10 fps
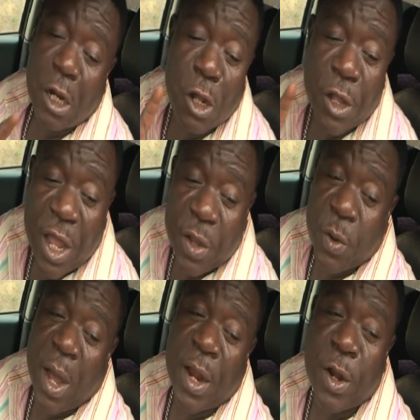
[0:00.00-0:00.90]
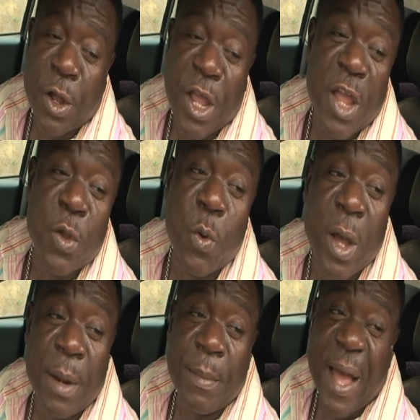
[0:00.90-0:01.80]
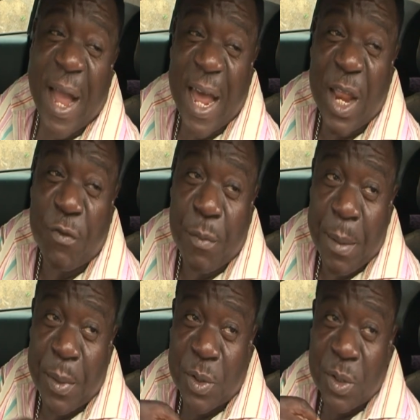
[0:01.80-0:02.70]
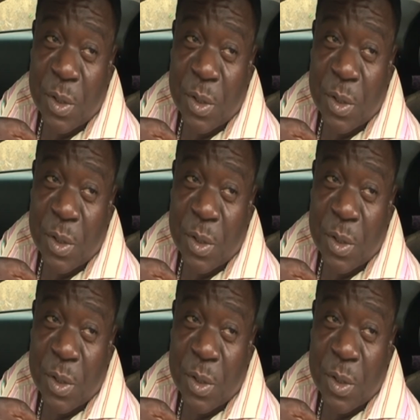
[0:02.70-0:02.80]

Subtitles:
don't hear you well. May I carry for my motor?